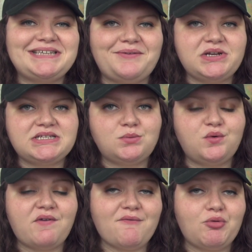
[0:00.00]
to Every Disney
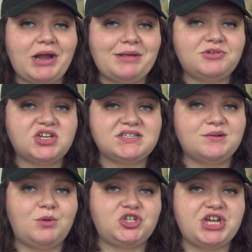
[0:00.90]
Movie Ever. My name is Jess
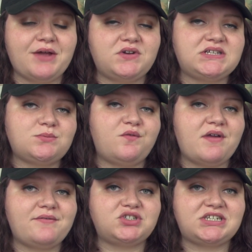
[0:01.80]
and I'm watching Every Disney
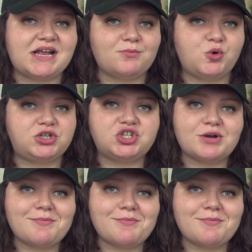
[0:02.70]
Movie Ever. Today I'm going to talk